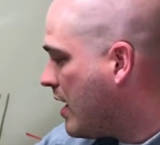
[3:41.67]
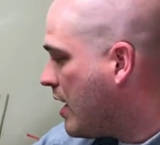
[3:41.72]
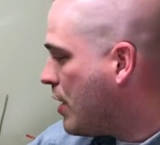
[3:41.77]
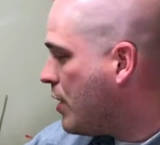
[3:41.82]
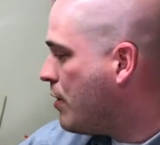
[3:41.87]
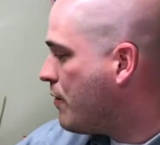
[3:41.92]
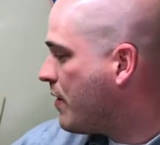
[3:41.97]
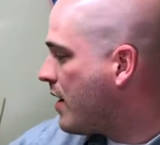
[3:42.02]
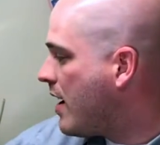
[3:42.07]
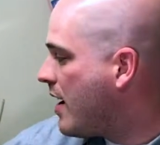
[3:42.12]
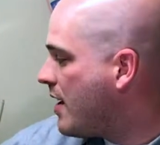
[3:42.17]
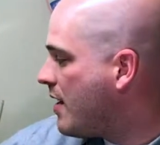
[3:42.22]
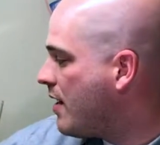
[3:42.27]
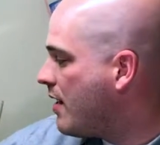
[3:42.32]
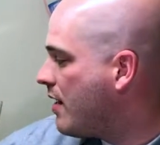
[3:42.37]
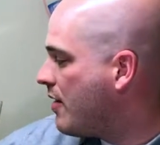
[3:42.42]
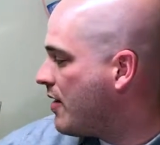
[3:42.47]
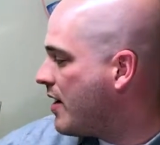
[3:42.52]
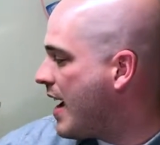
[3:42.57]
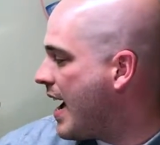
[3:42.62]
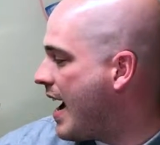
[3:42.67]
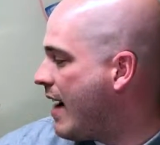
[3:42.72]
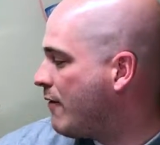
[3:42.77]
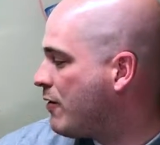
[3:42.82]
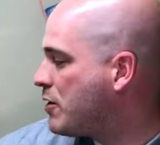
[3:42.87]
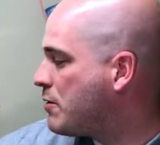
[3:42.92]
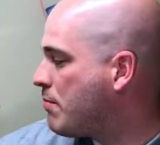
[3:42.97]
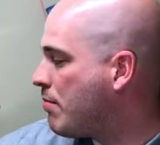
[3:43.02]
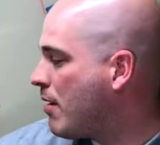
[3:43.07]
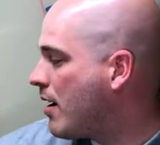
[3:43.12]
You've got the
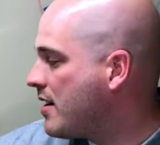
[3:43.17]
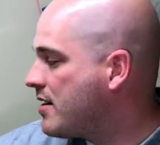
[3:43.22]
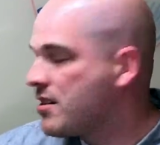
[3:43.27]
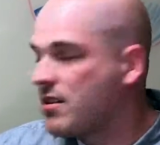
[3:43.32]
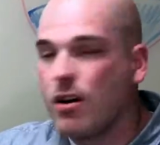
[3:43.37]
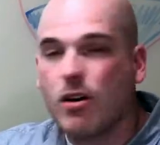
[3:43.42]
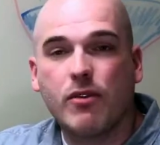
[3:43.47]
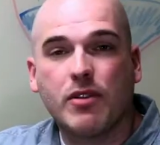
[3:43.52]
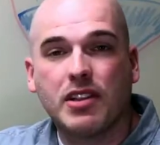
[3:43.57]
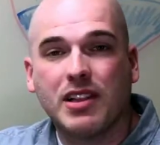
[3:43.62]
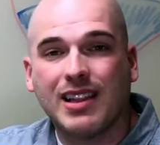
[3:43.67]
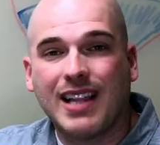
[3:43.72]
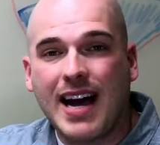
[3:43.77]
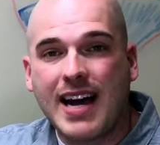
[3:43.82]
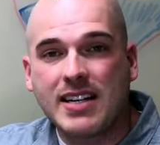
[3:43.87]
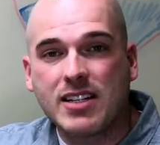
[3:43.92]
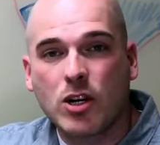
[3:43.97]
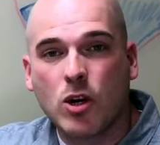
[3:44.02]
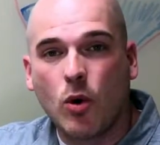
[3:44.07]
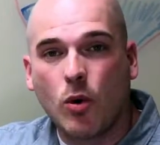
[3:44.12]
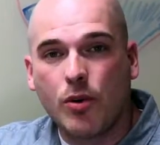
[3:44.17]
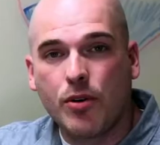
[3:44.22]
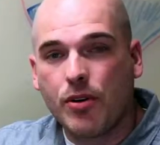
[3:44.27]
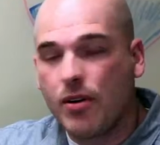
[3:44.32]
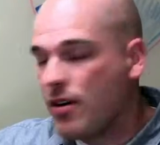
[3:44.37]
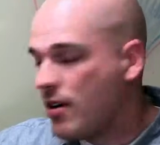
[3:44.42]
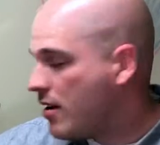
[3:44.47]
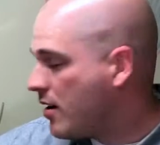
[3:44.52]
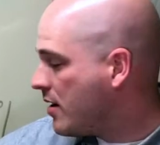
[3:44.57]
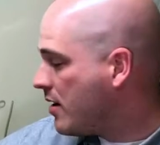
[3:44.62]
average price over the last
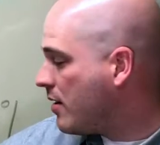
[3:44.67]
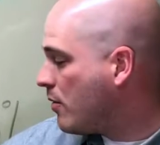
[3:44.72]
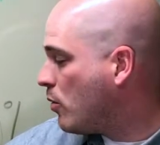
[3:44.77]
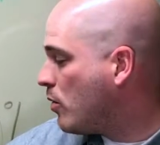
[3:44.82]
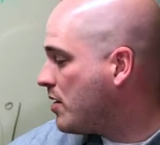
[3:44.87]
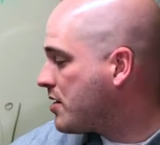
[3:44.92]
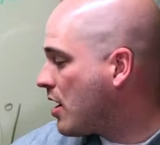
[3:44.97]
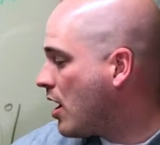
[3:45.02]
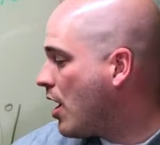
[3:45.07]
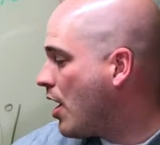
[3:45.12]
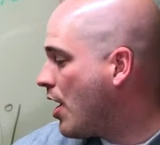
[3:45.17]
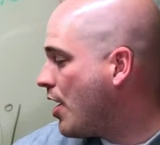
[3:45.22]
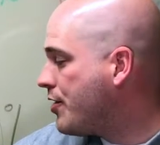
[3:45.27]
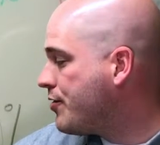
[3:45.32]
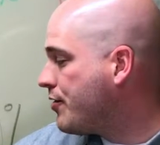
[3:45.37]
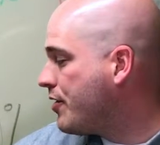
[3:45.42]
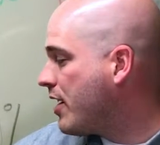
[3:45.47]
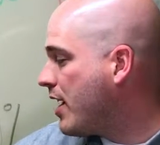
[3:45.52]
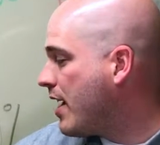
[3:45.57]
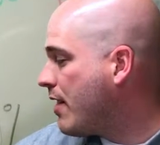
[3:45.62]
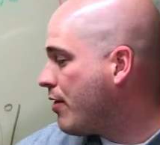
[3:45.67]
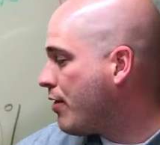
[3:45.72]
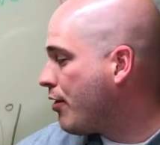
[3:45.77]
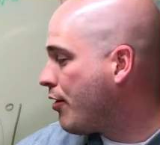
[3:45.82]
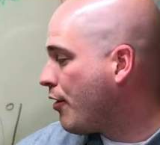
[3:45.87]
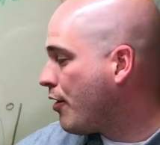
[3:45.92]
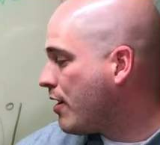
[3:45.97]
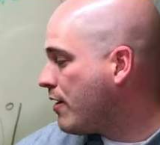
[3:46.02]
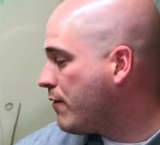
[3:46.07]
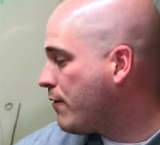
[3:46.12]
quarter was
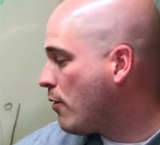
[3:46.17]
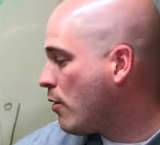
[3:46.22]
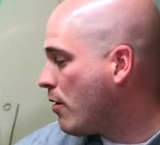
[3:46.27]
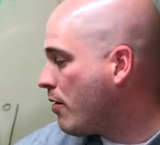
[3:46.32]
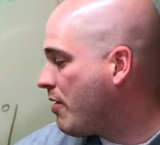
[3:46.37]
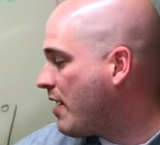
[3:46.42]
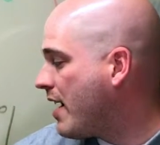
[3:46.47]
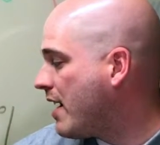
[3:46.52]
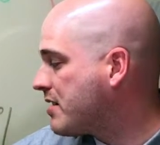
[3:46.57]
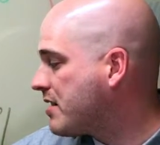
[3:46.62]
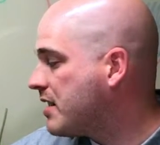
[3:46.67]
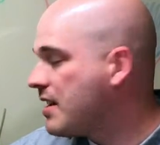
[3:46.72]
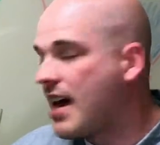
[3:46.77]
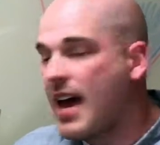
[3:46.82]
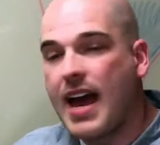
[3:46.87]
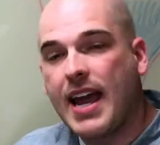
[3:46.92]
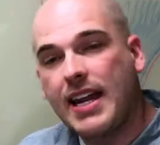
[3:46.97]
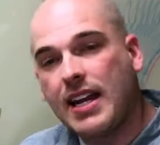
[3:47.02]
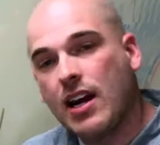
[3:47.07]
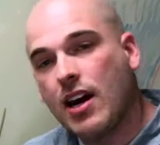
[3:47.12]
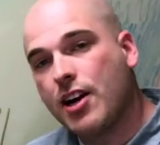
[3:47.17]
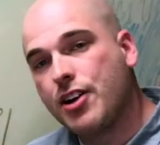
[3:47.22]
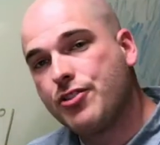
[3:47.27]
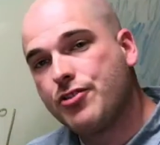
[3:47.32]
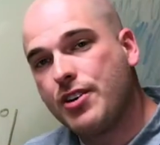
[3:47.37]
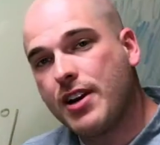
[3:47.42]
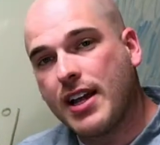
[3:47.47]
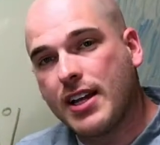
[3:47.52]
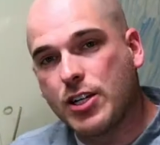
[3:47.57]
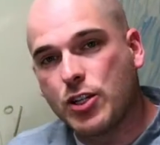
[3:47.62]

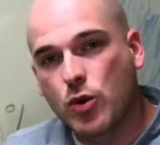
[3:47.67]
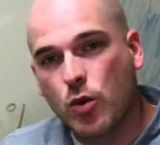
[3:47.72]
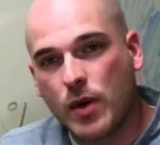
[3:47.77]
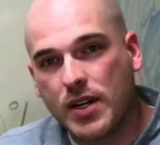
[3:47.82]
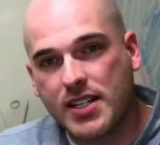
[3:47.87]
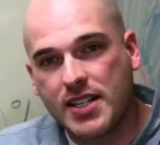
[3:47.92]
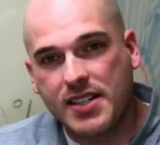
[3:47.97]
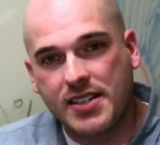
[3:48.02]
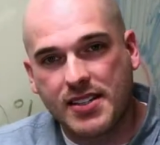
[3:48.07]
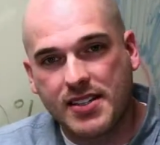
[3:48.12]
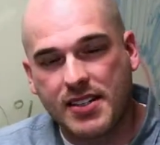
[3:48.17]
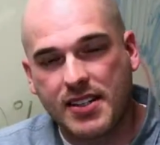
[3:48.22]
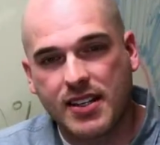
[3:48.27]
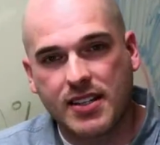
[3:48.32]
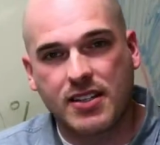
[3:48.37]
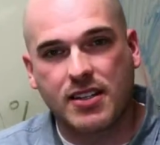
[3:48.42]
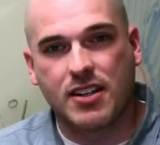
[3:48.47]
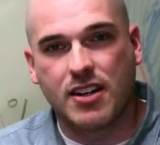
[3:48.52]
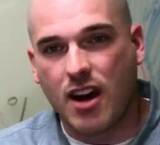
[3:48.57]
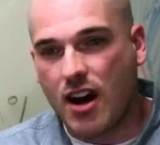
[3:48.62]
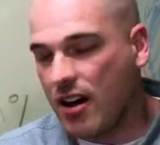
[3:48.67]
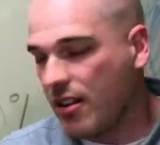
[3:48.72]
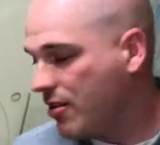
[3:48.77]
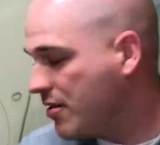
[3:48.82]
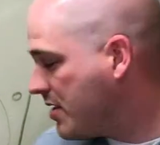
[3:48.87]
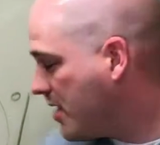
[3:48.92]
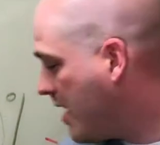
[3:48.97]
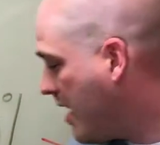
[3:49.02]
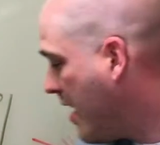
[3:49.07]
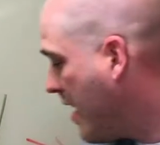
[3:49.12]

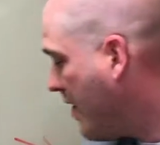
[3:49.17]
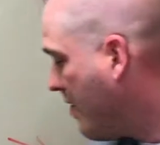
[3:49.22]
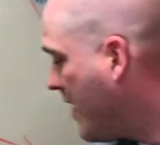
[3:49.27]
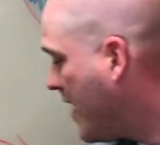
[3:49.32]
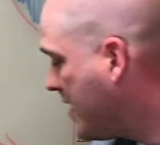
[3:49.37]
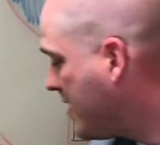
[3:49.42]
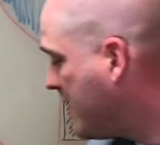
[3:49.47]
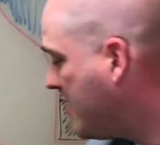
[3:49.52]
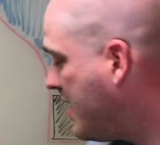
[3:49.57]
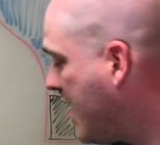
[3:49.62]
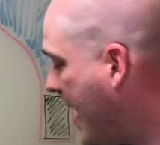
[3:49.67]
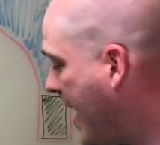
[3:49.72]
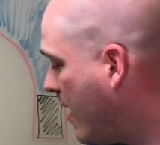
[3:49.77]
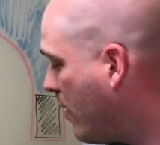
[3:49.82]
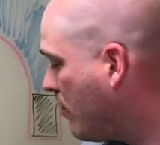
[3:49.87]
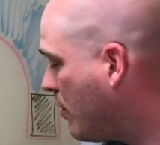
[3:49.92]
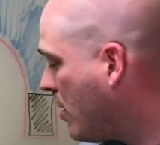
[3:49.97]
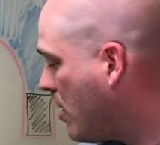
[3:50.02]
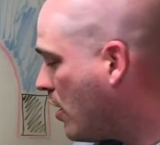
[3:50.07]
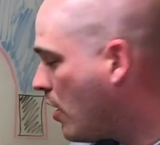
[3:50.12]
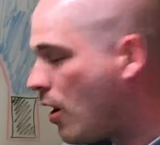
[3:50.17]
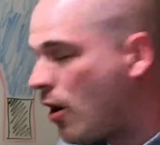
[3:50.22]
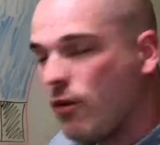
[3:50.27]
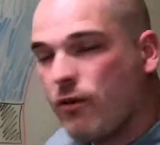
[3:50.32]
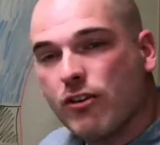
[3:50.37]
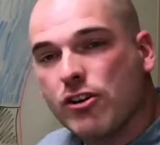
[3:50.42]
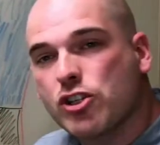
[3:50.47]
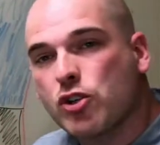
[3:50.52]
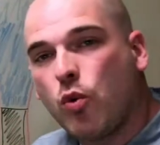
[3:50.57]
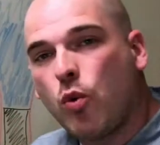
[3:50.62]
$134,826. That's down
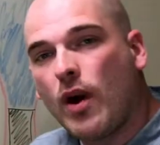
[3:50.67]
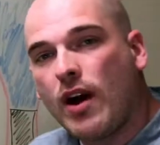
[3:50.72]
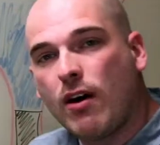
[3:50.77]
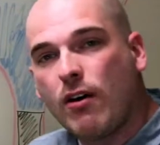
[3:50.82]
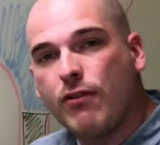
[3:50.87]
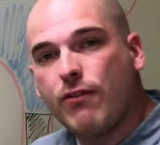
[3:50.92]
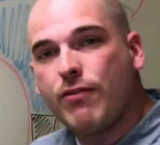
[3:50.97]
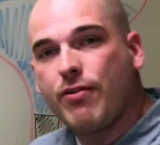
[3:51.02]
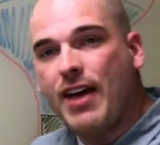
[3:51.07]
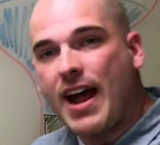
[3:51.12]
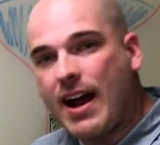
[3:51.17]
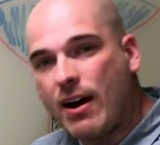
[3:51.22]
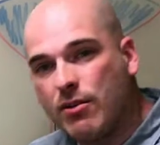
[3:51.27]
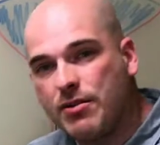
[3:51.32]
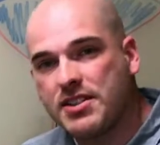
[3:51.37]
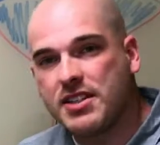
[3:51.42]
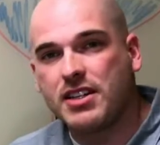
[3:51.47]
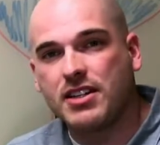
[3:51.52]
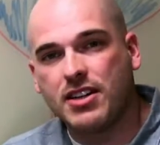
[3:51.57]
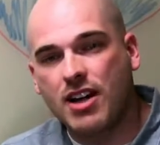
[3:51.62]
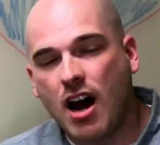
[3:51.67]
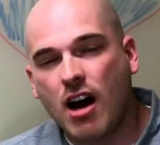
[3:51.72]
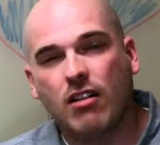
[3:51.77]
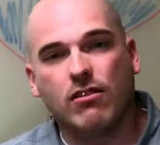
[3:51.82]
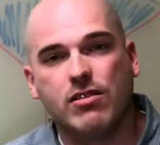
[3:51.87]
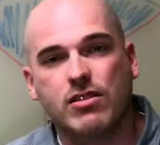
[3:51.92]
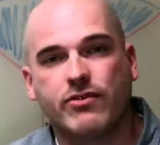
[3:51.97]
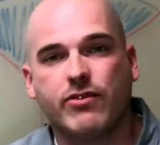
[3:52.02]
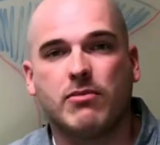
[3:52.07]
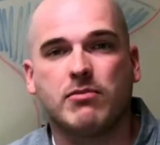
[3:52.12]
over
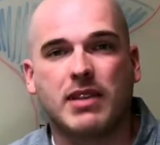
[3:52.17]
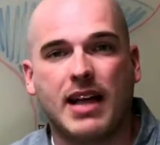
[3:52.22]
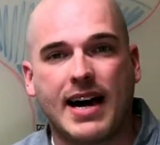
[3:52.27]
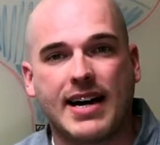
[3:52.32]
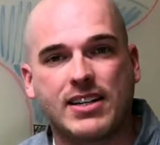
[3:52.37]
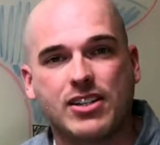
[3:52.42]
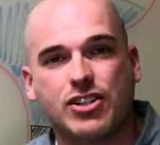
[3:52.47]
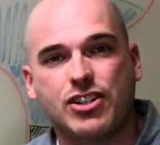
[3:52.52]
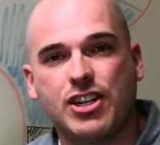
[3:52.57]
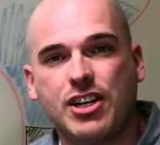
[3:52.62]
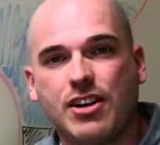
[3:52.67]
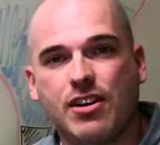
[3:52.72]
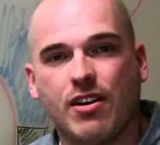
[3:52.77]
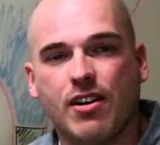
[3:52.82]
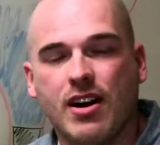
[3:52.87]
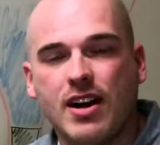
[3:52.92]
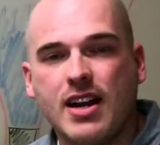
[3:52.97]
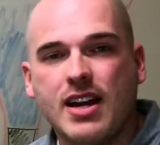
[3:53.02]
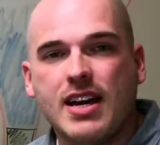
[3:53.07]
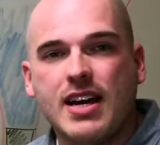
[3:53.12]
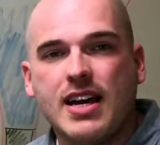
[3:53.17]
$12,000 from last year.